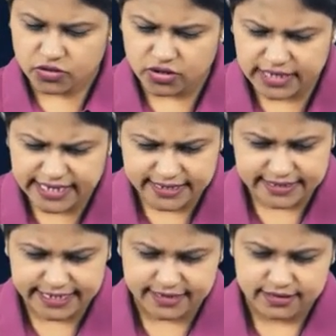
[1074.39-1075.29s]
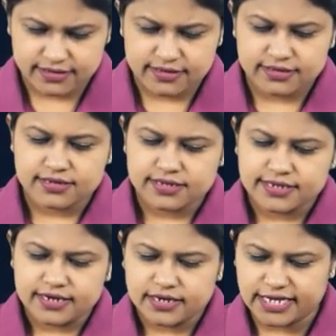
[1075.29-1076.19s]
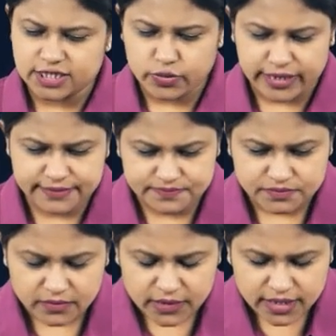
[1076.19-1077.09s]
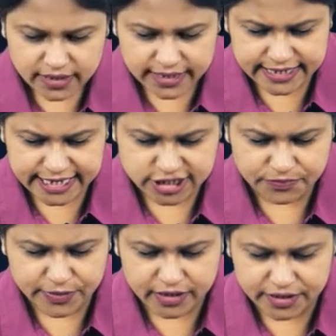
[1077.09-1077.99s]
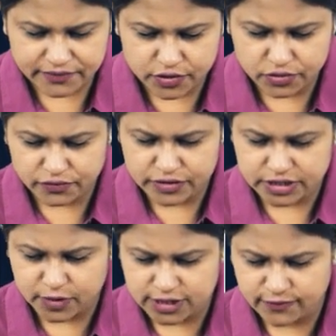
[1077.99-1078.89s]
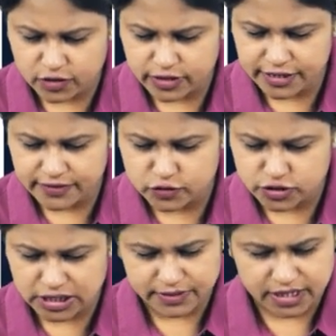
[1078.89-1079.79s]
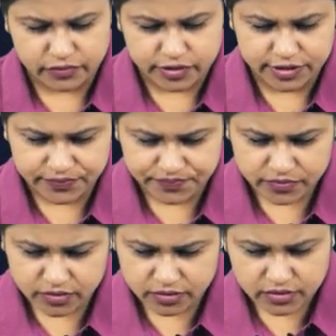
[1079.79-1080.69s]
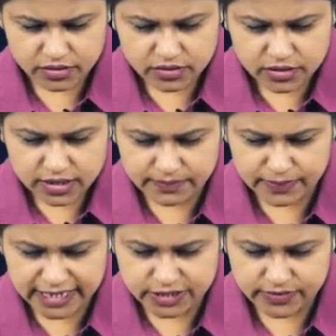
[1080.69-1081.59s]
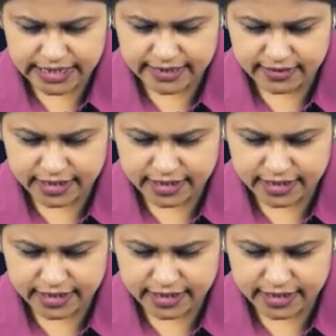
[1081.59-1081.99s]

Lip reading: Alright, then 10th one. In case of peer review, which among the following review shall be covered? Compliance with legal